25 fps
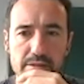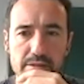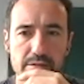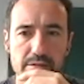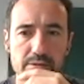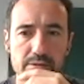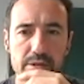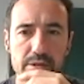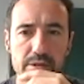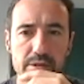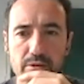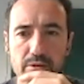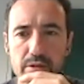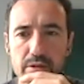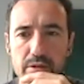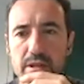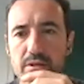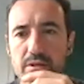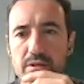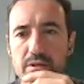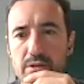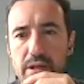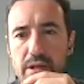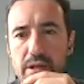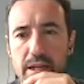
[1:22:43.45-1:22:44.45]
we only
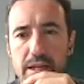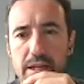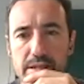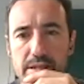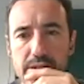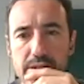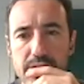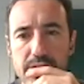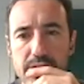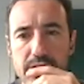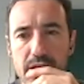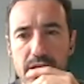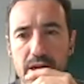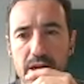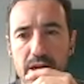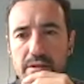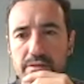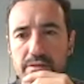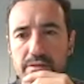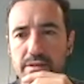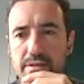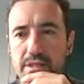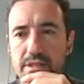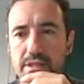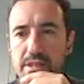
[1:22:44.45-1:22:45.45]
look at the
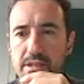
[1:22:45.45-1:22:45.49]
graphs